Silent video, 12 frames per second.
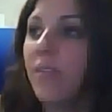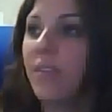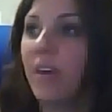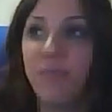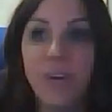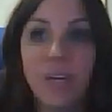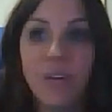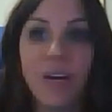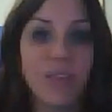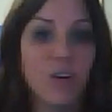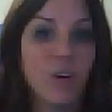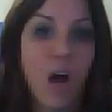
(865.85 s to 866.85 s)
they feel
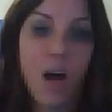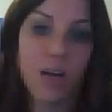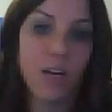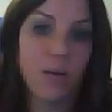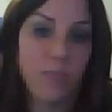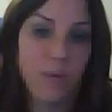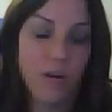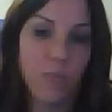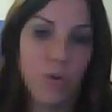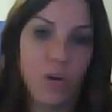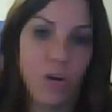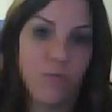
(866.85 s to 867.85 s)
like they're not going to be
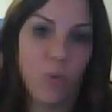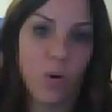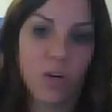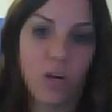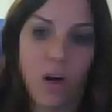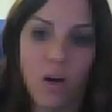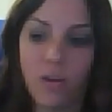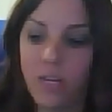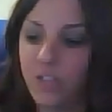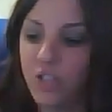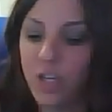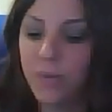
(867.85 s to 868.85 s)
able to afford
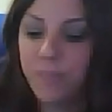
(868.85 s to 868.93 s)
college,